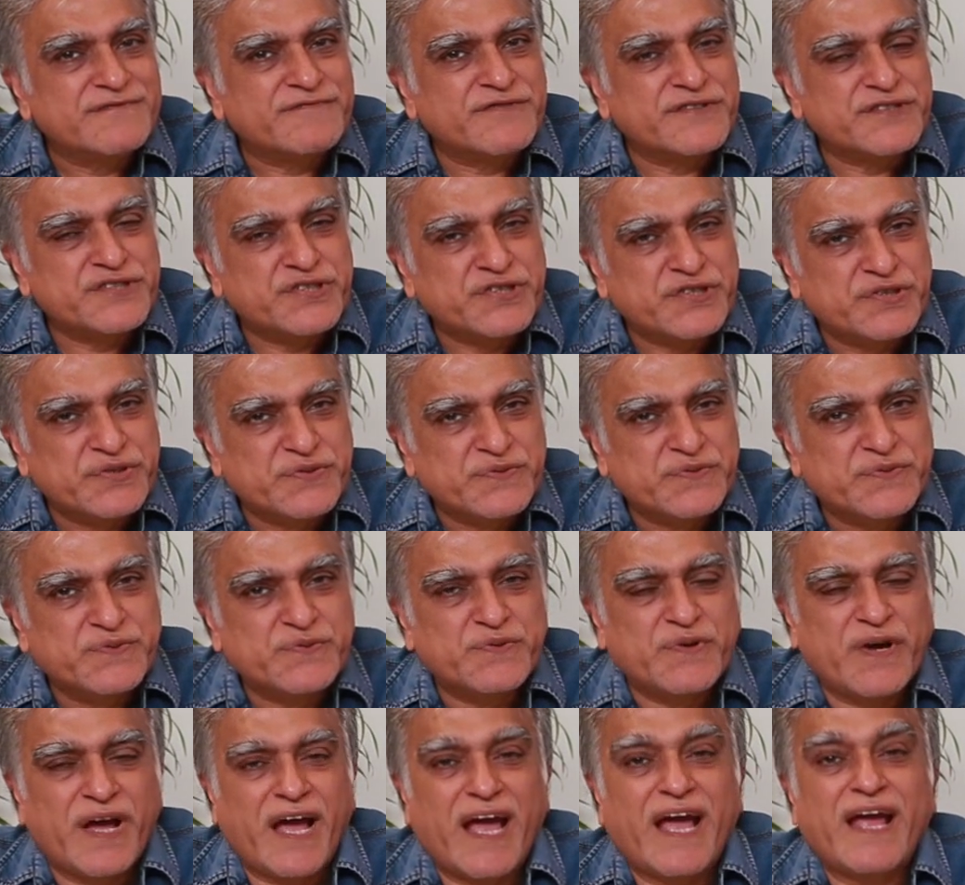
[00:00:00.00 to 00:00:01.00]
for
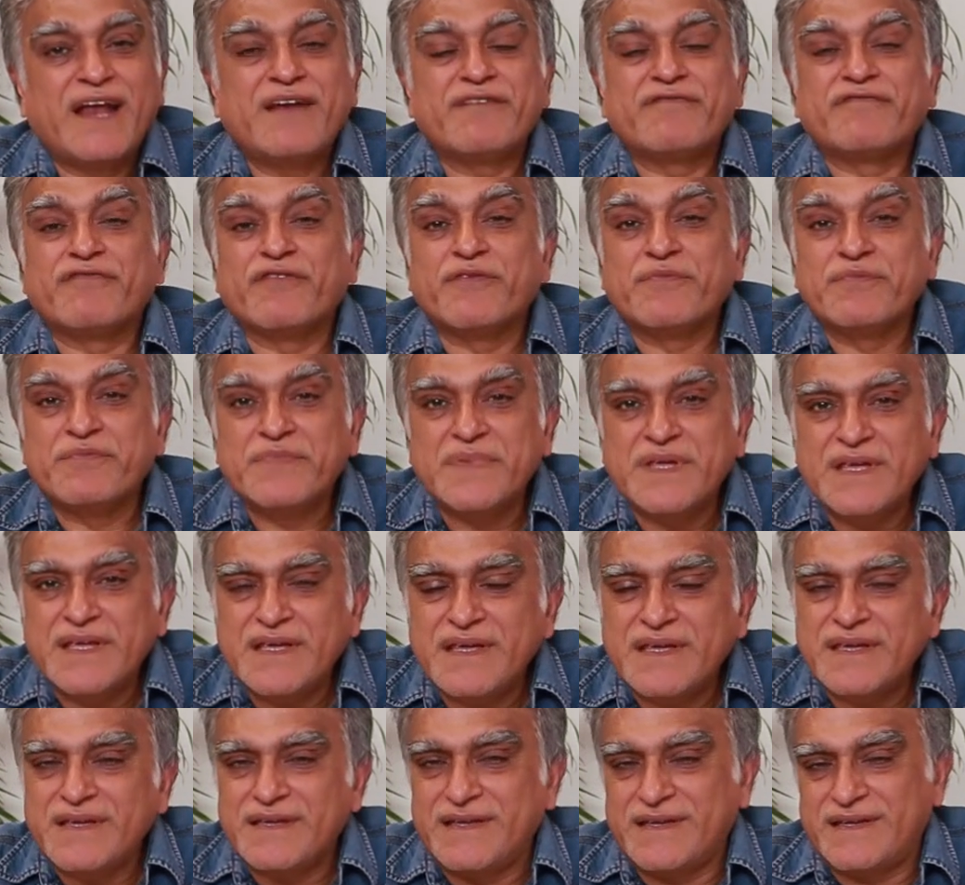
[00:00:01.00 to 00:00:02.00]
you, and for
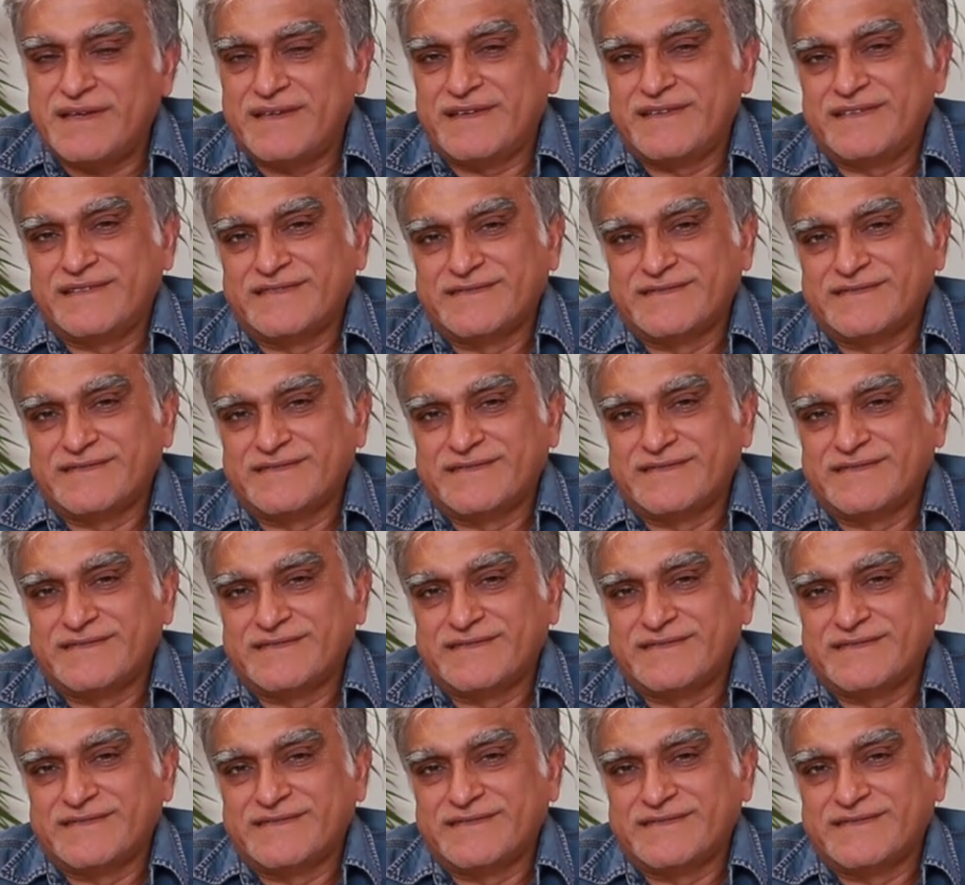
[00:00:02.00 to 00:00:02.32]
me,